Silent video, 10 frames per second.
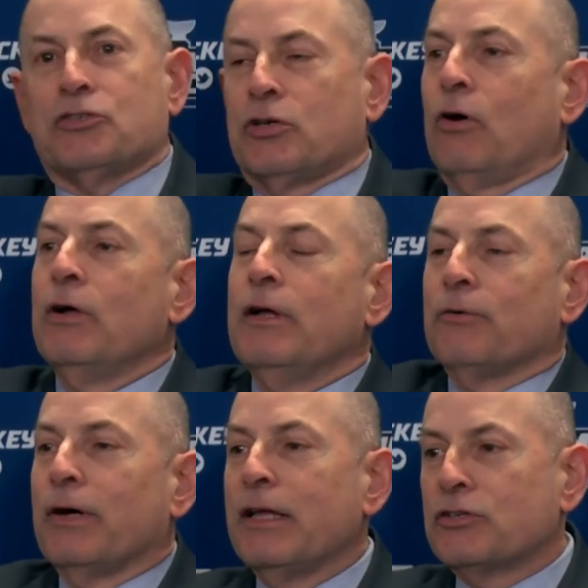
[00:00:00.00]
So
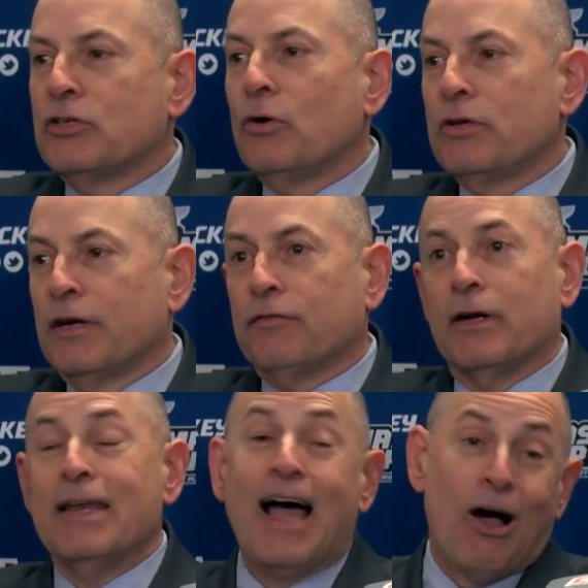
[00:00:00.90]
really, it's no
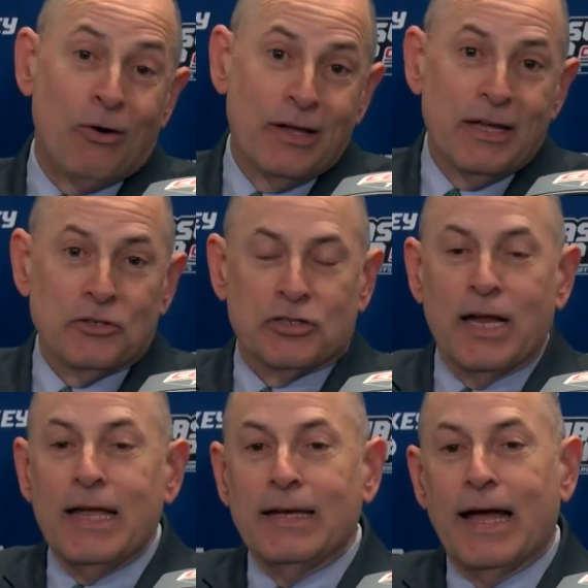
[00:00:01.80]
different. Now, in
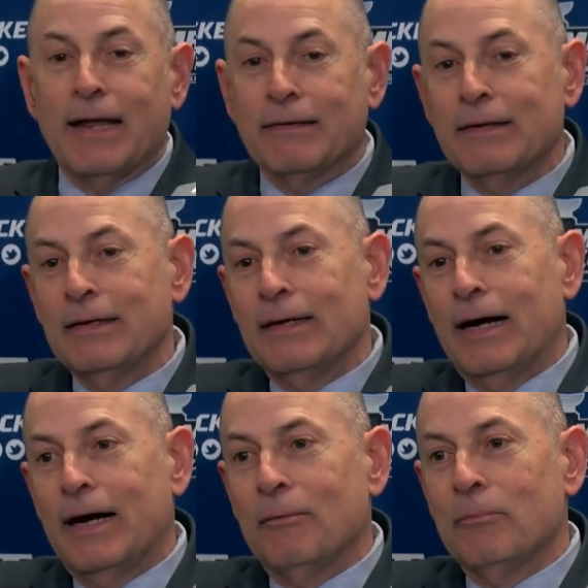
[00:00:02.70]
saying that,
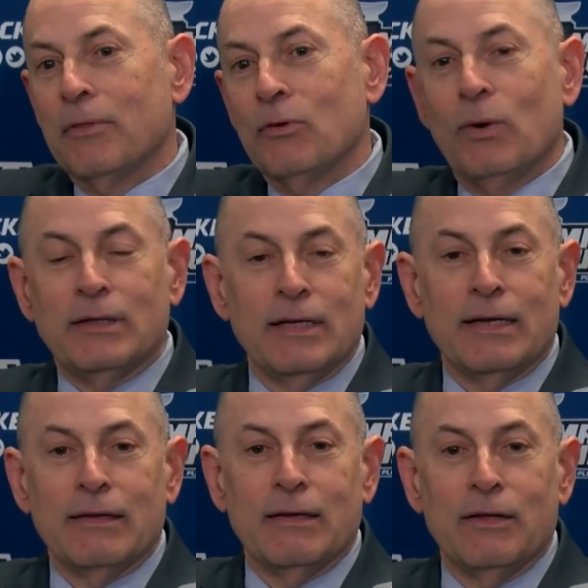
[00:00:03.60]
the one
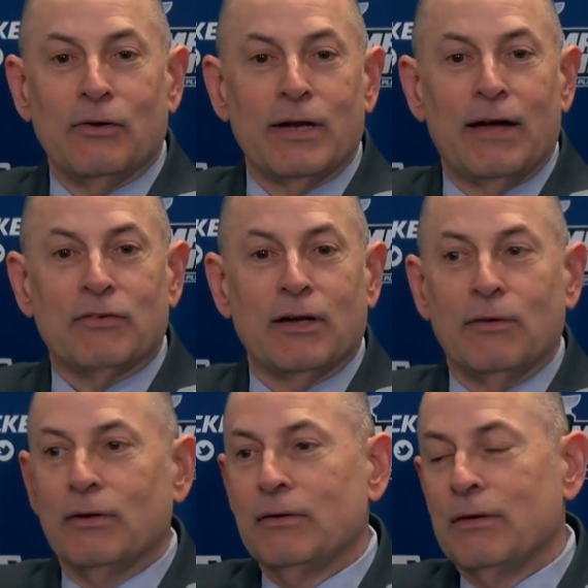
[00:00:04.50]
thing you don't have
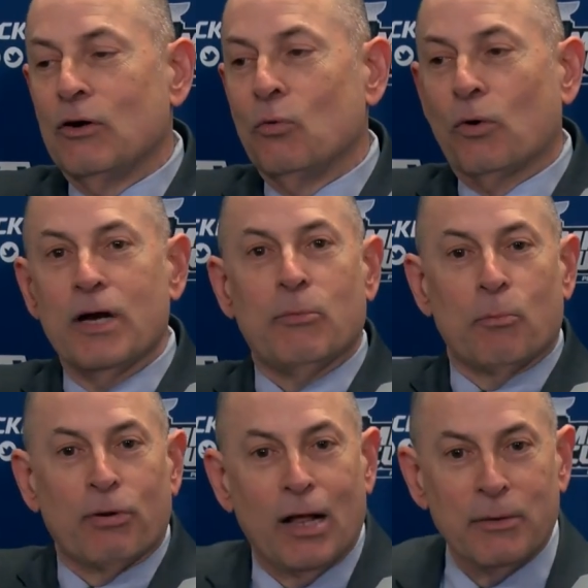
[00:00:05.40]
to, you know, worry
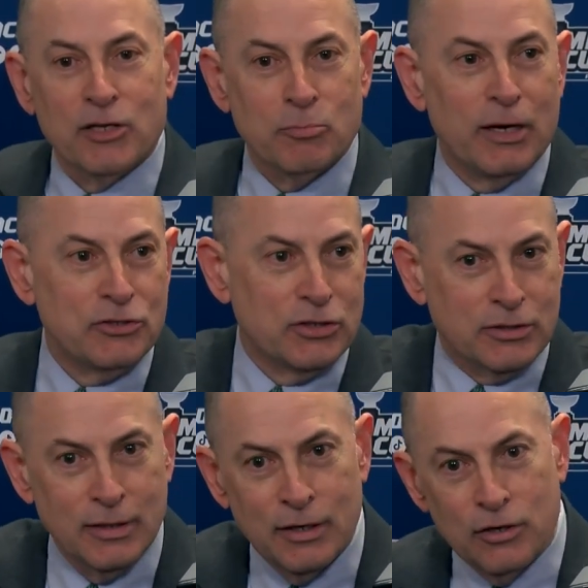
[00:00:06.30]
about probably as much
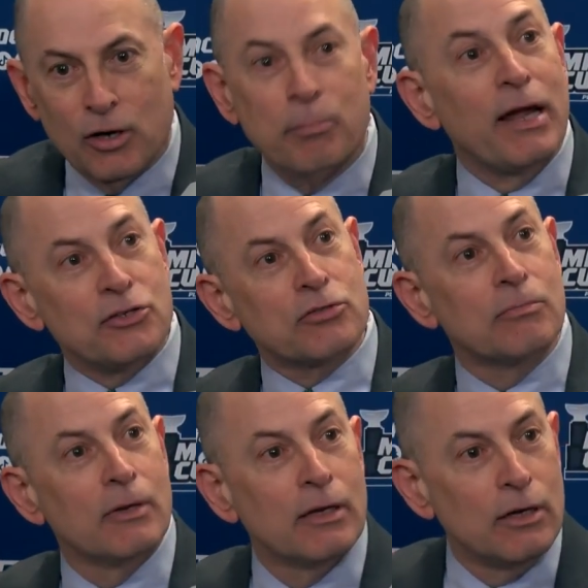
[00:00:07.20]
is your bench.
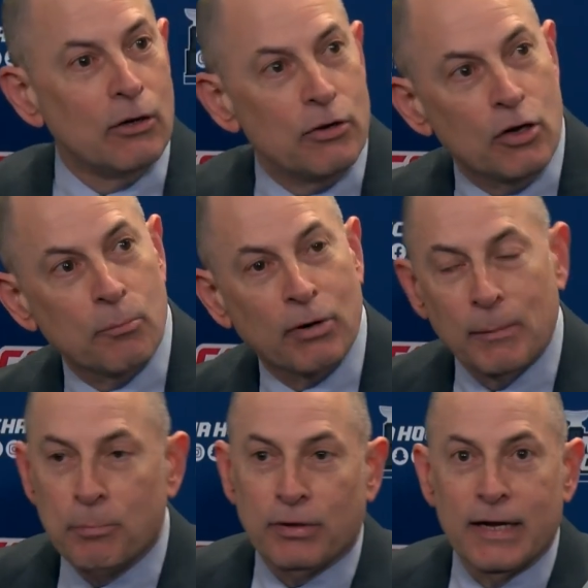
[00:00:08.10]
You know, you can
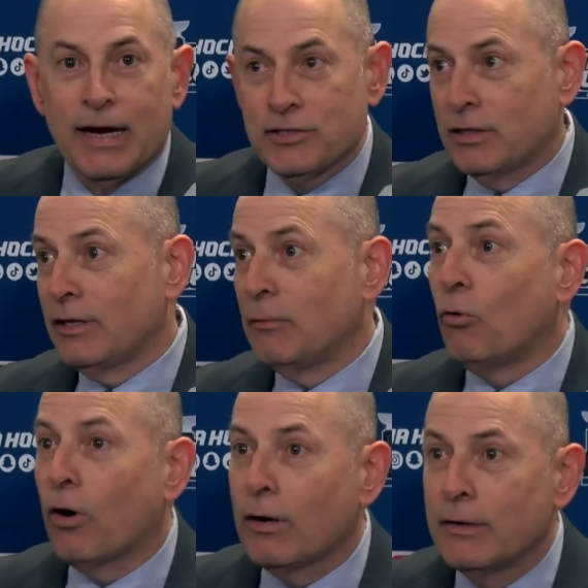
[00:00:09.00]
probably play guys a little
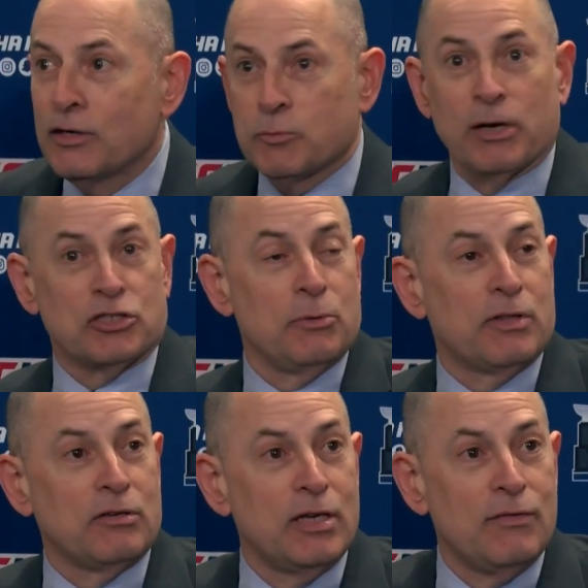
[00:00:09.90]
more, especially with
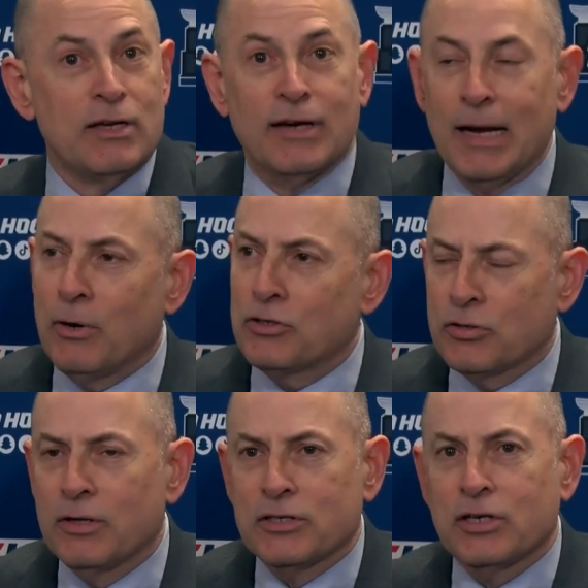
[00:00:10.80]
the TV timeout.
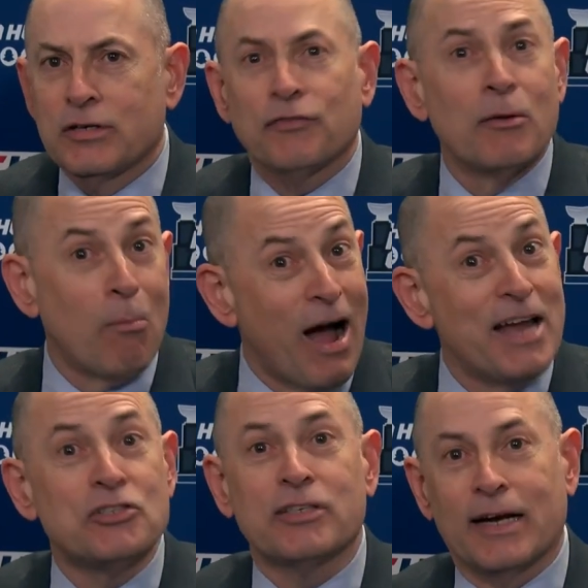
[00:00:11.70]
So there's a different
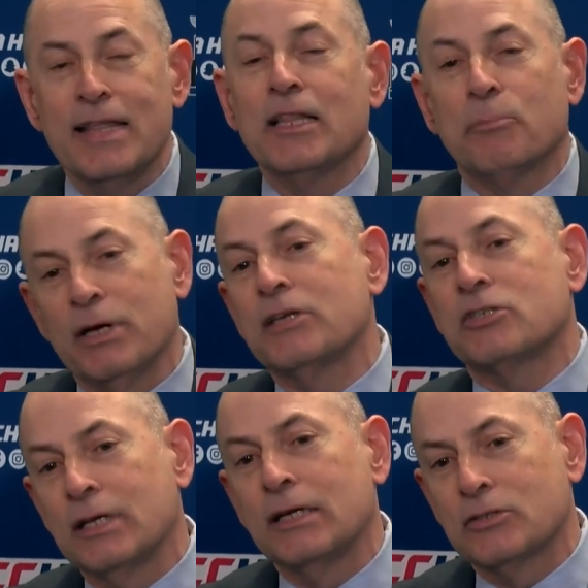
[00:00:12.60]
mindset. I think the
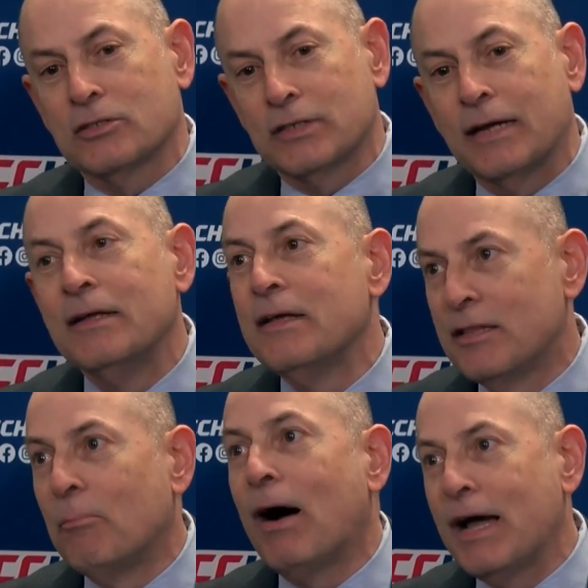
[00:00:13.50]
biggest thing is that
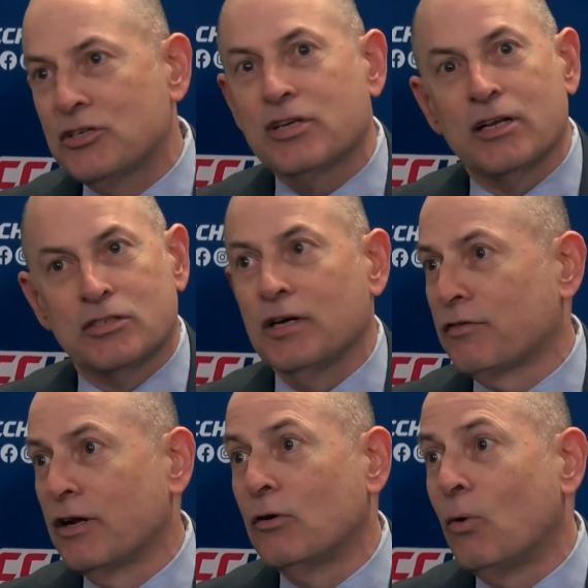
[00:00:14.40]
the mindset is
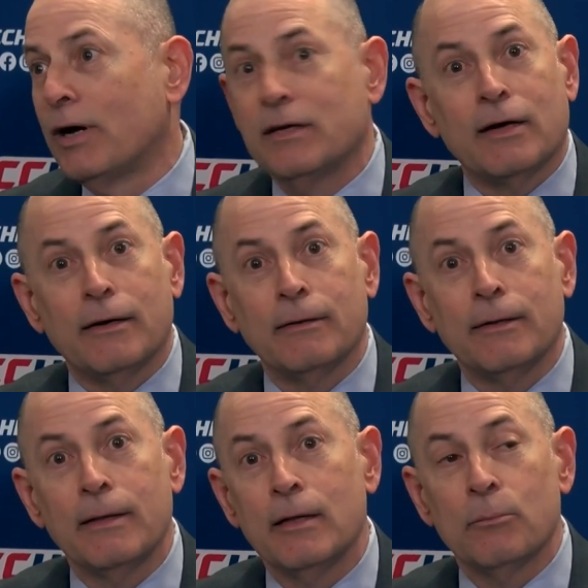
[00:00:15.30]
different in a one and done,
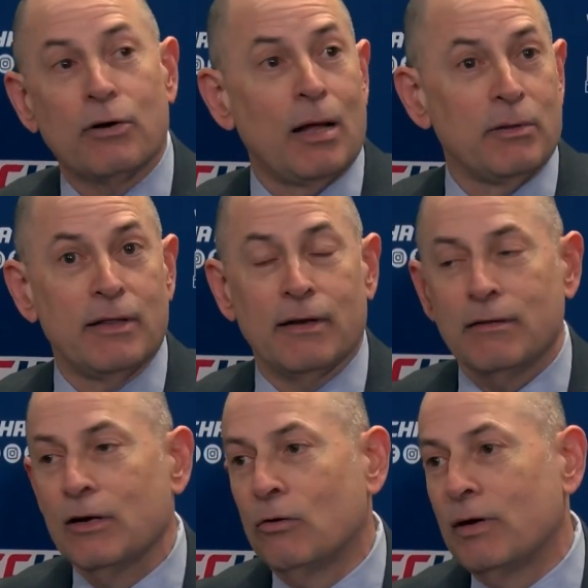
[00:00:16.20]
probably
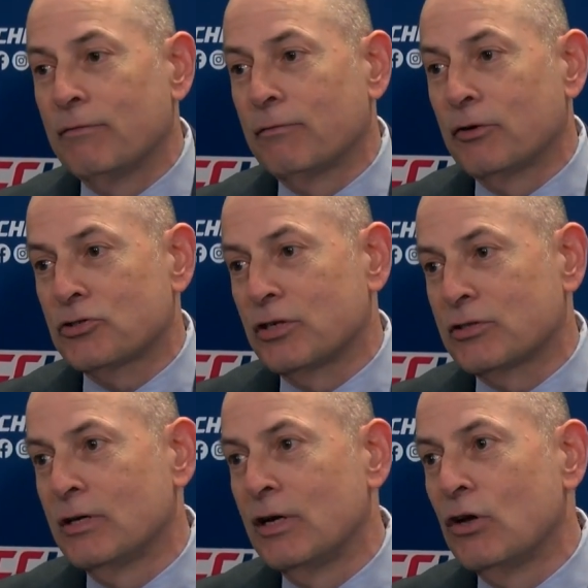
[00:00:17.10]

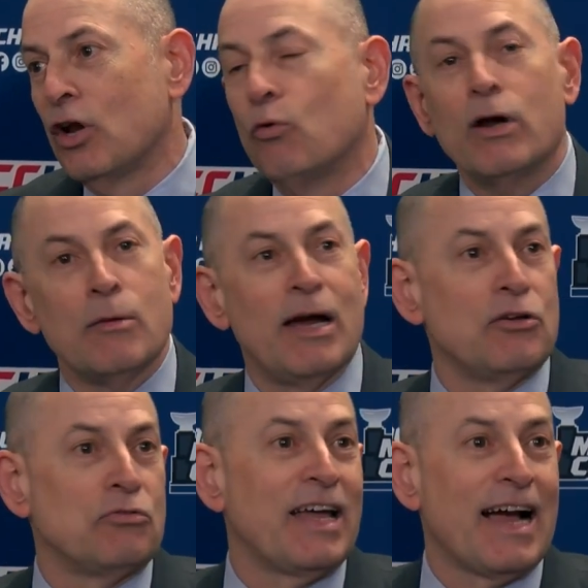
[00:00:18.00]
versus what you might
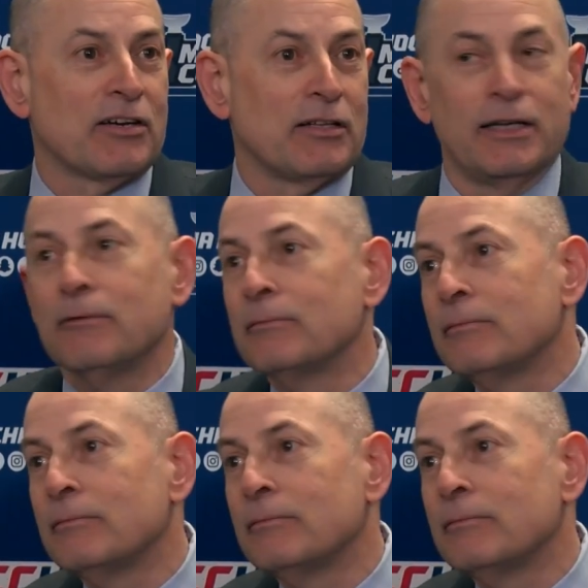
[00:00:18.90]
do tactically.